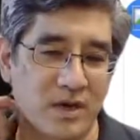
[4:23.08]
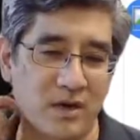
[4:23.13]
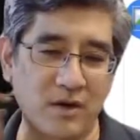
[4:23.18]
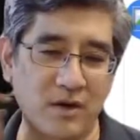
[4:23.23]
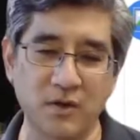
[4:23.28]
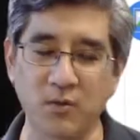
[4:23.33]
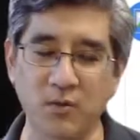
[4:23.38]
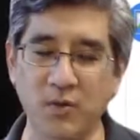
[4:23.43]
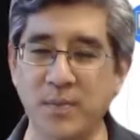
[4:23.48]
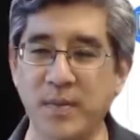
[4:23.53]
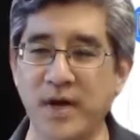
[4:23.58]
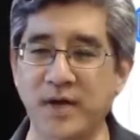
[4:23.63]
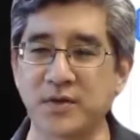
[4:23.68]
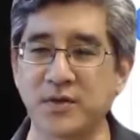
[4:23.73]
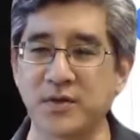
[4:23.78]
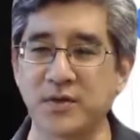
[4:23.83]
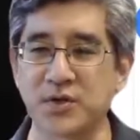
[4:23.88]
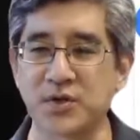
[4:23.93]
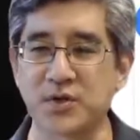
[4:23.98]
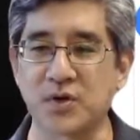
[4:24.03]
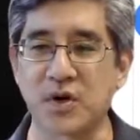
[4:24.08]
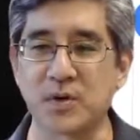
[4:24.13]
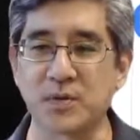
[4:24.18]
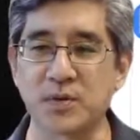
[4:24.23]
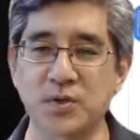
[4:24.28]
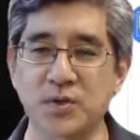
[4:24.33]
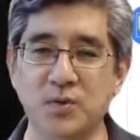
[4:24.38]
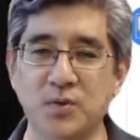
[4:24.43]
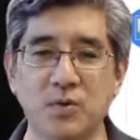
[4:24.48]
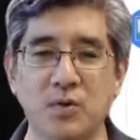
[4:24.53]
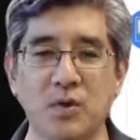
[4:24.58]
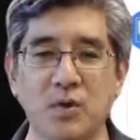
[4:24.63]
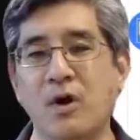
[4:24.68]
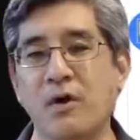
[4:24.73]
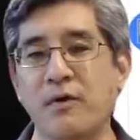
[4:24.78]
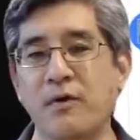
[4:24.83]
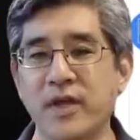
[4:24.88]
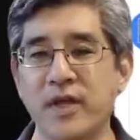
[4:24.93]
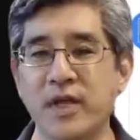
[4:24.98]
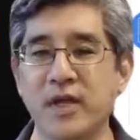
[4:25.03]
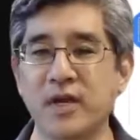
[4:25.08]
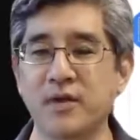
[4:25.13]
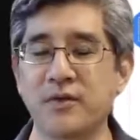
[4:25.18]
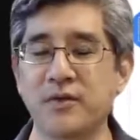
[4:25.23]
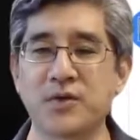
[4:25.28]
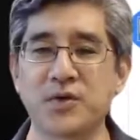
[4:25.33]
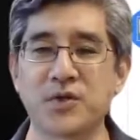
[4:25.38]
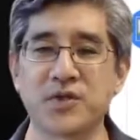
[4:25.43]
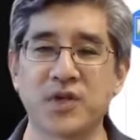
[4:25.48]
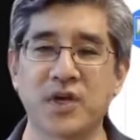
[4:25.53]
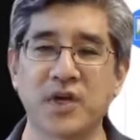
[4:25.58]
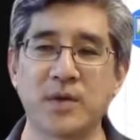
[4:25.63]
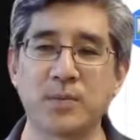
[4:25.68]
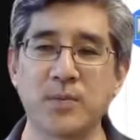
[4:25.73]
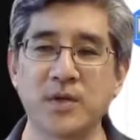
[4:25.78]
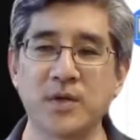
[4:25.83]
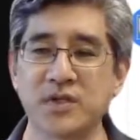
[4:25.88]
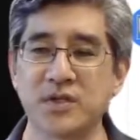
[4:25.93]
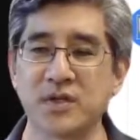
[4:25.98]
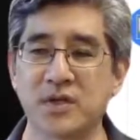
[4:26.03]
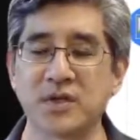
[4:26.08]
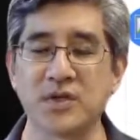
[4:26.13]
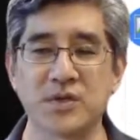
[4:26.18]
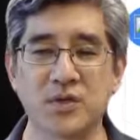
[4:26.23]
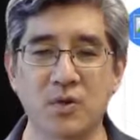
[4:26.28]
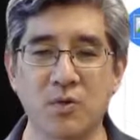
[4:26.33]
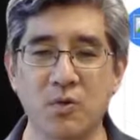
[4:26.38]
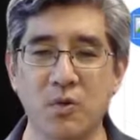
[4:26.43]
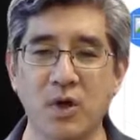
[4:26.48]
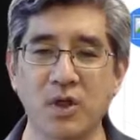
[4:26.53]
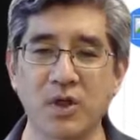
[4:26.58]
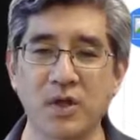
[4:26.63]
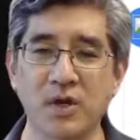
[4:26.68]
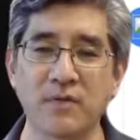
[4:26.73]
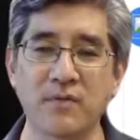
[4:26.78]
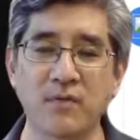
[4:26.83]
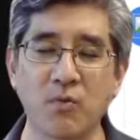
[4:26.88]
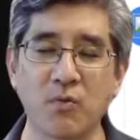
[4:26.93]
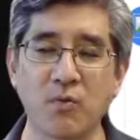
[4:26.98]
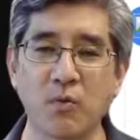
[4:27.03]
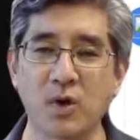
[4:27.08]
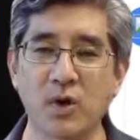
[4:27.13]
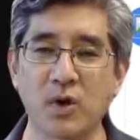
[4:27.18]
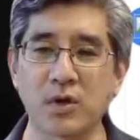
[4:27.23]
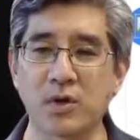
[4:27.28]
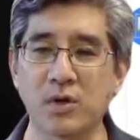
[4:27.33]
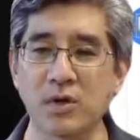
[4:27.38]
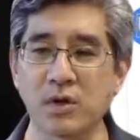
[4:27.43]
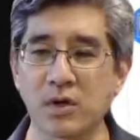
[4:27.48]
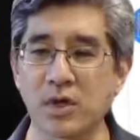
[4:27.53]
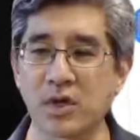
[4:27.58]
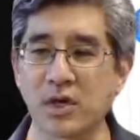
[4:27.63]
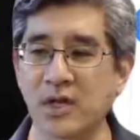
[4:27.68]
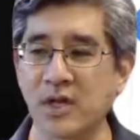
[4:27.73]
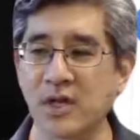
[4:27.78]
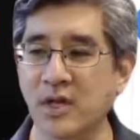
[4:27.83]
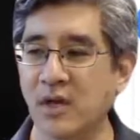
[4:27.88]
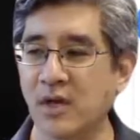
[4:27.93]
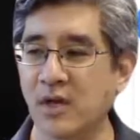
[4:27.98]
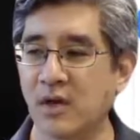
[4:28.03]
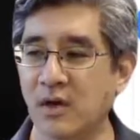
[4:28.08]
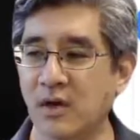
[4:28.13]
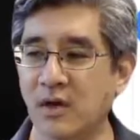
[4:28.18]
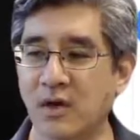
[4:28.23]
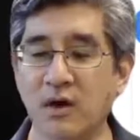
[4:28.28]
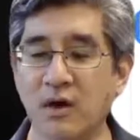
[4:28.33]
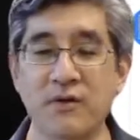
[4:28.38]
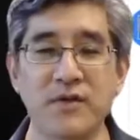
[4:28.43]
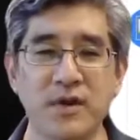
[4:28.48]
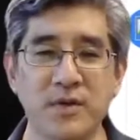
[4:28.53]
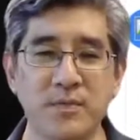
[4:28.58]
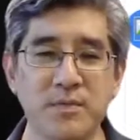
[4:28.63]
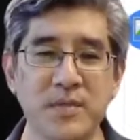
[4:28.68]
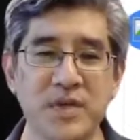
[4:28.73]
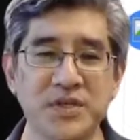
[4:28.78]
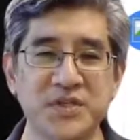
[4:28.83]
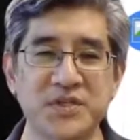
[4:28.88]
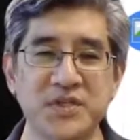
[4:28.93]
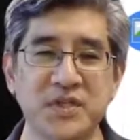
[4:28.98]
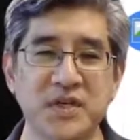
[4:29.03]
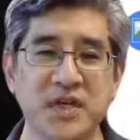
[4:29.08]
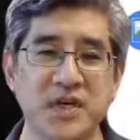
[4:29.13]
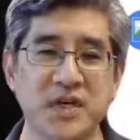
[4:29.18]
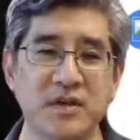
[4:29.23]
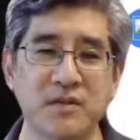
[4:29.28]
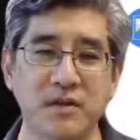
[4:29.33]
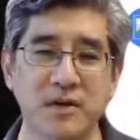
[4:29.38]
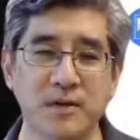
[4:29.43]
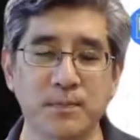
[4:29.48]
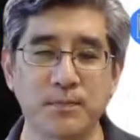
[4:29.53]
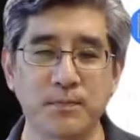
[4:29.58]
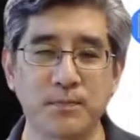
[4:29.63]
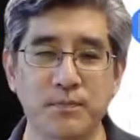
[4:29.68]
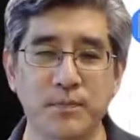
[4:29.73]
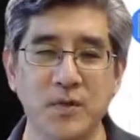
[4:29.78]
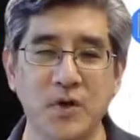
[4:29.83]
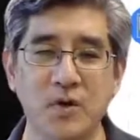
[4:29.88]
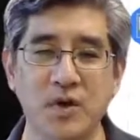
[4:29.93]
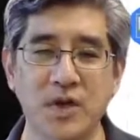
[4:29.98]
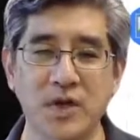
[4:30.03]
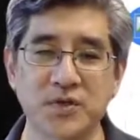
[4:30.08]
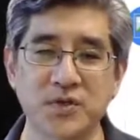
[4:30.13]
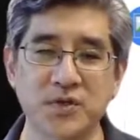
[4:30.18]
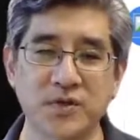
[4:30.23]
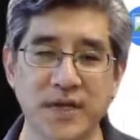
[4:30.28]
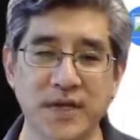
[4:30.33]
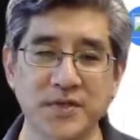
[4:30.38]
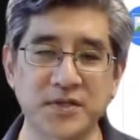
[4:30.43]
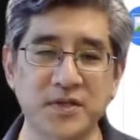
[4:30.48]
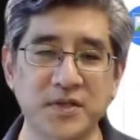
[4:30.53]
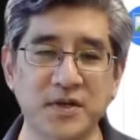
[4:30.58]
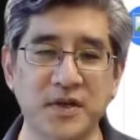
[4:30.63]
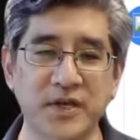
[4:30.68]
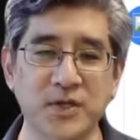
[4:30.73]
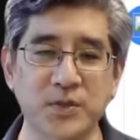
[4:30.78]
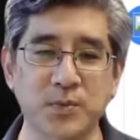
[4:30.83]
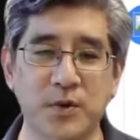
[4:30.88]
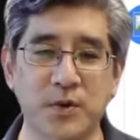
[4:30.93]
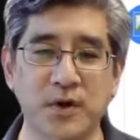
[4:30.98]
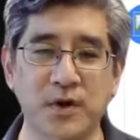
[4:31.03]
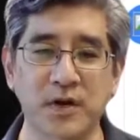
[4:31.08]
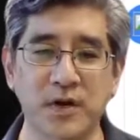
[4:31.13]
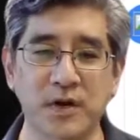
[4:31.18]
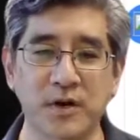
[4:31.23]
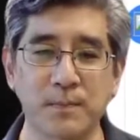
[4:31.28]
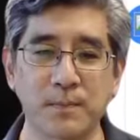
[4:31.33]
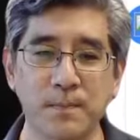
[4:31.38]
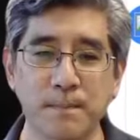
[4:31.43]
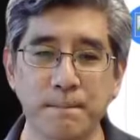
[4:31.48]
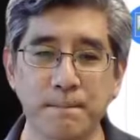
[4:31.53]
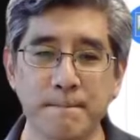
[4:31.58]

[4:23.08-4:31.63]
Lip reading: all the way back to the start of school. Are they getting their assignments in? Is the quality of the work good? Are they missing anything? Okay, so that's the next part here.